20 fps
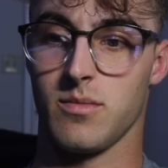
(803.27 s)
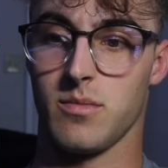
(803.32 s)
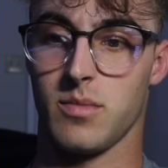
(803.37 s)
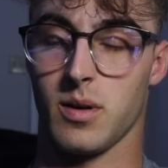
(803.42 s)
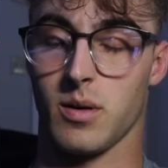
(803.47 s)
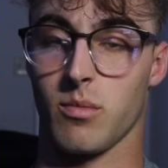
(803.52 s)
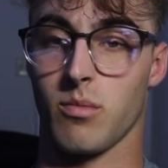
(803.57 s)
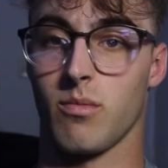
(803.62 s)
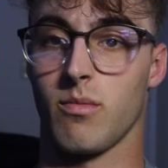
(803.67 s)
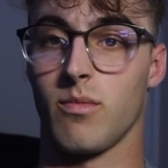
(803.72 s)

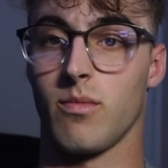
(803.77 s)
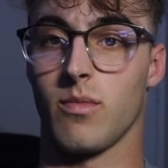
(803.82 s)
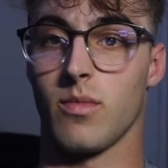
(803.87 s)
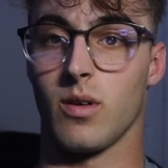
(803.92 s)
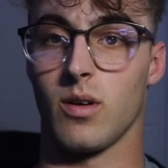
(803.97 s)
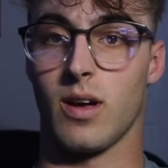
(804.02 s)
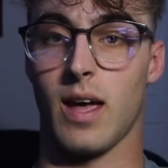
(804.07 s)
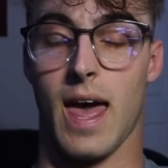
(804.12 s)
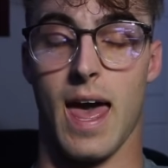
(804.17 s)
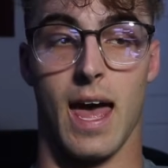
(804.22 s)
been a
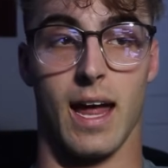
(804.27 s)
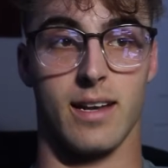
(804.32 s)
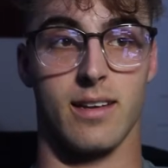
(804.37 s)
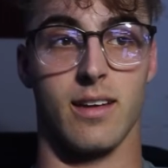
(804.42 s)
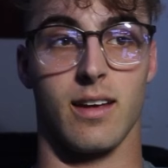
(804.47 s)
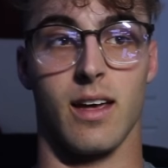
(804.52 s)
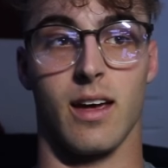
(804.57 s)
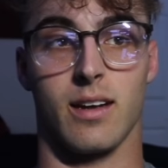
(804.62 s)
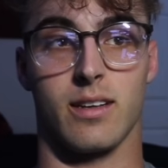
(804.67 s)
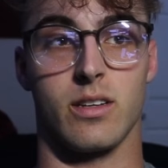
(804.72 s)

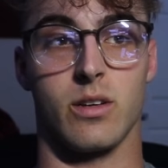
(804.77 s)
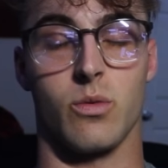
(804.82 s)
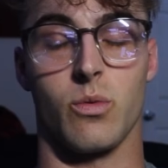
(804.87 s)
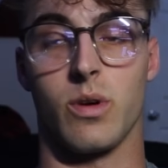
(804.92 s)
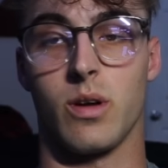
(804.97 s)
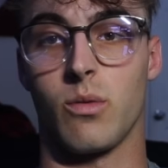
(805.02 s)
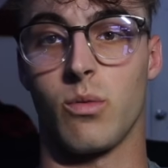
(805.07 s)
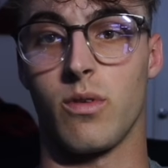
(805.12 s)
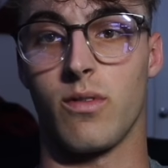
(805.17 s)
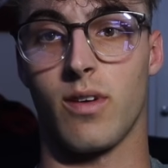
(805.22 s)
hectic, hectic
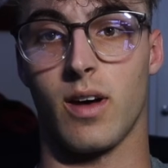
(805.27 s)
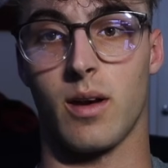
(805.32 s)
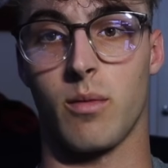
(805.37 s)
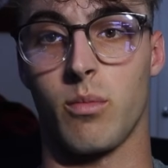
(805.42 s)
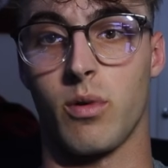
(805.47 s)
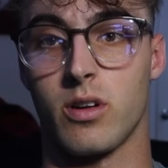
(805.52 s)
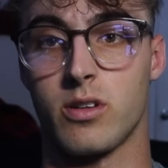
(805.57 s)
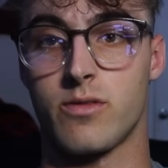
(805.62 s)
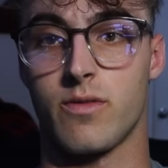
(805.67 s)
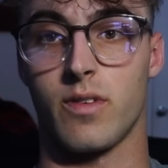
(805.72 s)
week. We've had a
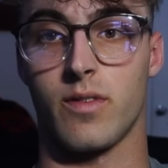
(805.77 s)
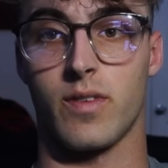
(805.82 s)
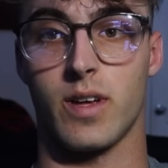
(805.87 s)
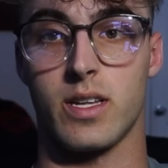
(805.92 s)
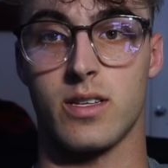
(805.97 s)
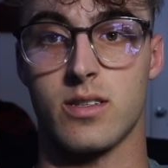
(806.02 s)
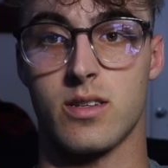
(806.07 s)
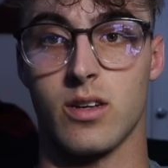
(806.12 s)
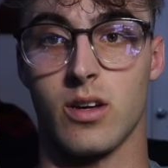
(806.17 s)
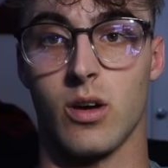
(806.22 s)
bunch of
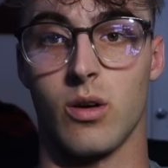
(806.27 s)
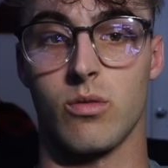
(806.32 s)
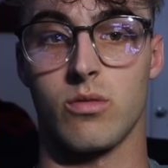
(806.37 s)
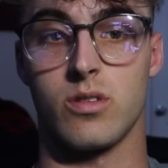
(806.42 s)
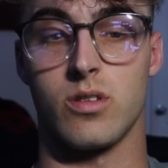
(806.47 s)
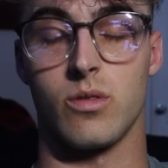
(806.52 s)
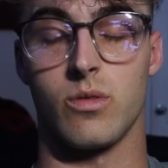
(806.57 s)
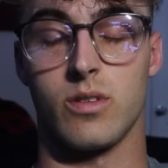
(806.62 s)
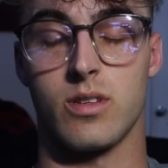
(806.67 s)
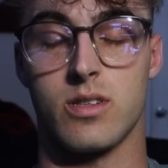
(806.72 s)
events to go
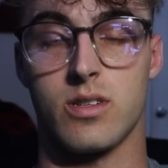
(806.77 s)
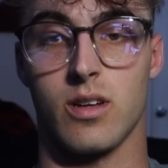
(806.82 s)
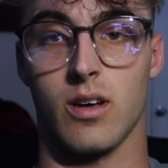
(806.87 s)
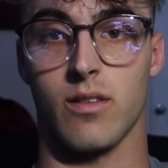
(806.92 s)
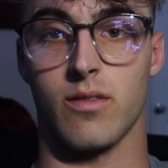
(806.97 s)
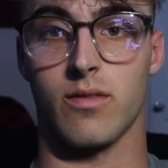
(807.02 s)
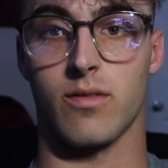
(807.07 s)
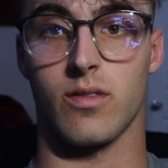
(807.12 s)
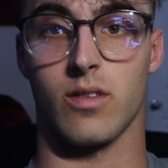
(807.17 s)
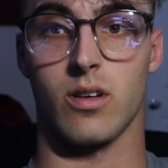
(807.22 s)
to and
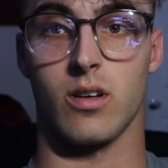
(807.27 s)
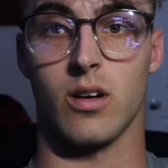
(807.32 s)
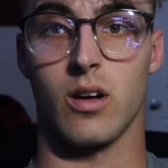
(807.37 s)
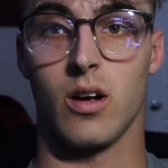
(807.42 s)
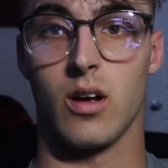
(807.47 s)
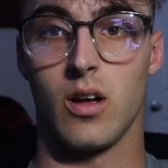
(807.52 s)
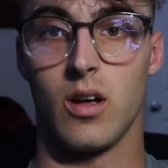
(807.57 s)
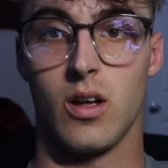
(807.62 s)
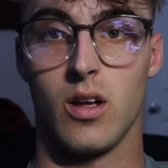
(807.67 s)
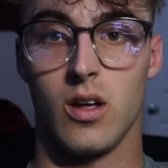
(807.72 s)
stuff for
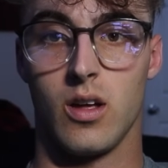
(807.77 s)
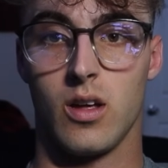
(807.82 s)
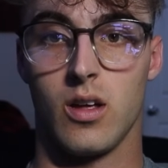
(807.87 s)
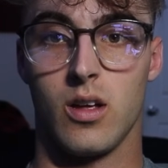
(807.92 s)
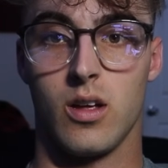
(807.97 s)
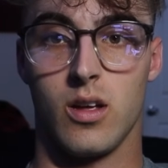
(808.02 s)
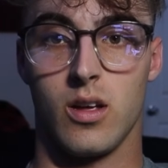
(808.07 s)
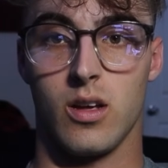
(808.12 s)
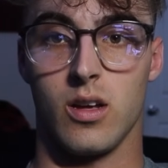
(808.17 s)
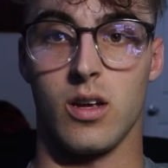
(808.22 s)

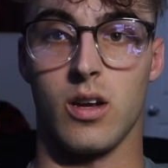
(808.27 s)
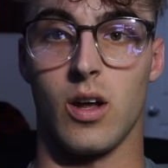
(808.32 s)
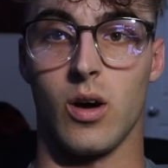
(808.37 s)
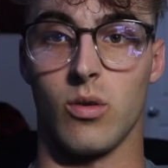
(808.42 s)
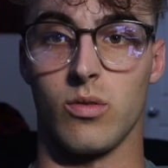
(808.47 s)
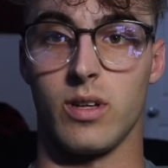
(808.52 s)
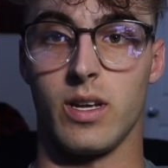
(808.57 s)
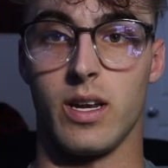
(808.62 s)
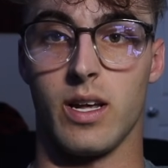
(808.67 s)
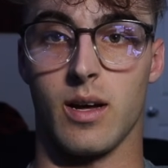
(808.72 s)
you know,
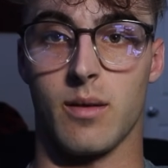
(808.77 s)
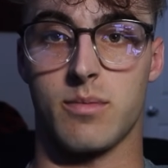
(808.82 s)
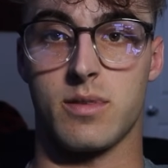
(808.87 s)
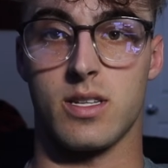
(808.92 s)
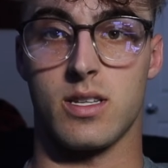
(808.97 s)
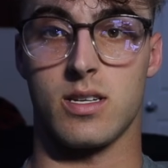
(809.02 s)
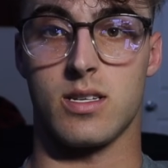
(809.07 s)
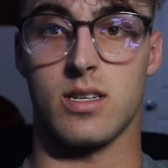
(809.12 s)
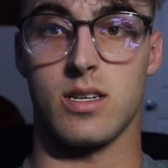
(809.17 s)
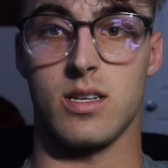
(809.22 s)
leading up to
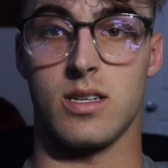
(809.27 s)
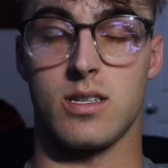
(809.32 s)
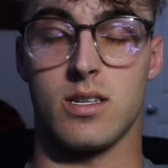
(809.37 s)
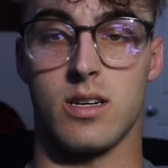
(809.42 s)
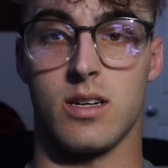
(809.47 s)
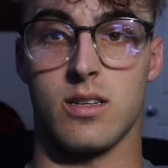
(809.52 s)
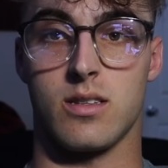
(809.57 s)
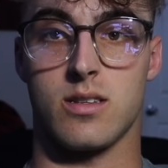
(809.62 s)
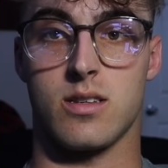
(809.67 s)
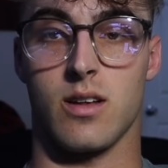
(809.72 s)
the
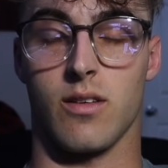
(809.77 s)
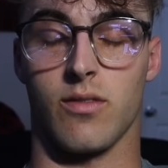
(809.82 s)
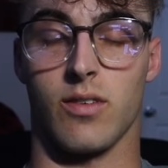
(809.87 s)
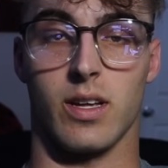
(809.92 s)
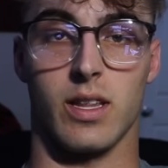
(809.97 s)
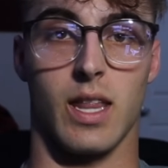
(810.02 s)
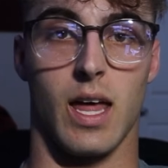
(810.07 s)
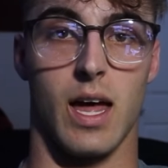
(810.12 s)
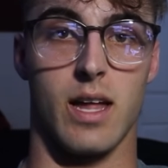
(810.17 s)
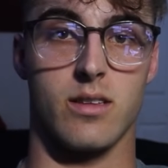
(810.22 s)
season and stuff
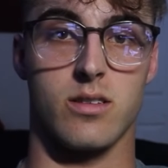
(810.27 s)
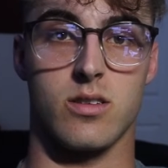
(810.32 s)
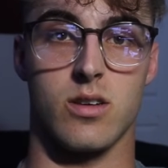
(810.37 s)
like that.